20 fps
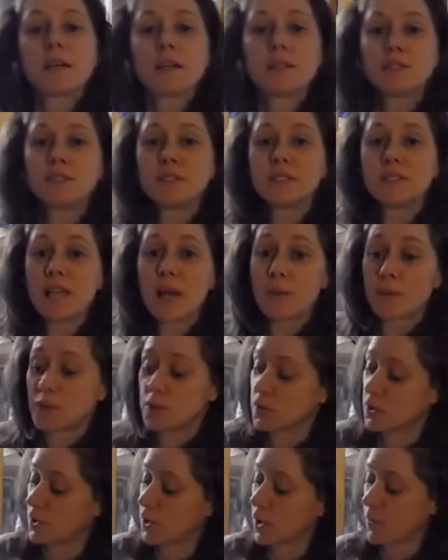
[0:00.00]

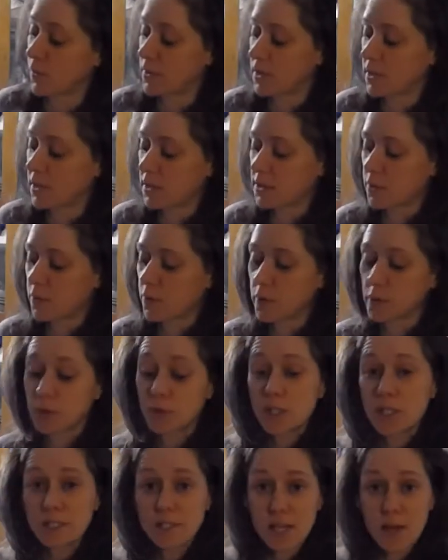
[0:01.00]
sandwiches to go with this. Grilled
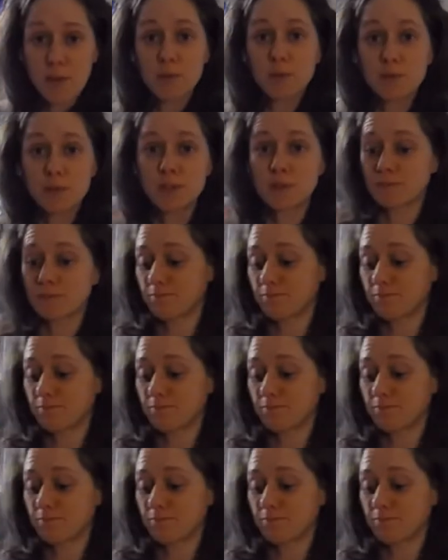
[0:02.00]
cheese sandwiches.